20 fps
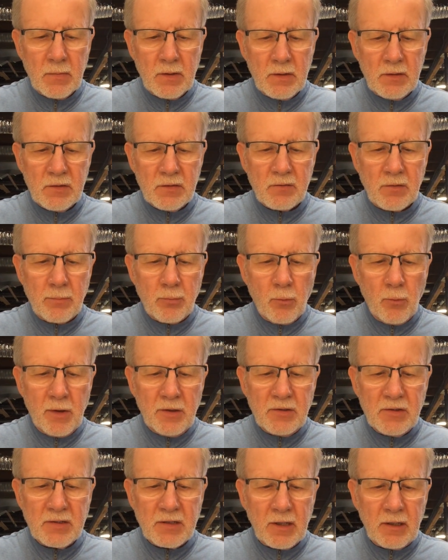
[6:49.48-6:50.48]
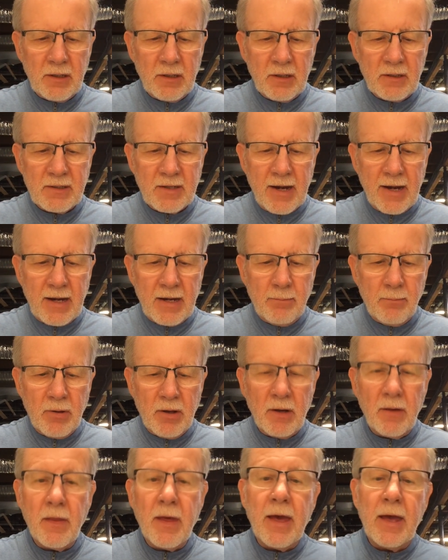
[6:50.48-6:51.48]
Strip away just a little tiny bit
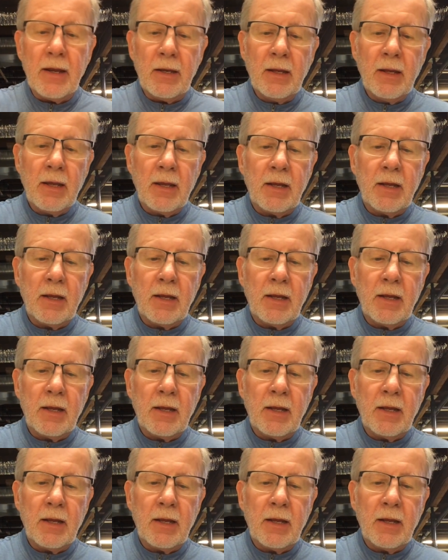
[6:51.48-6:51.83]
of that.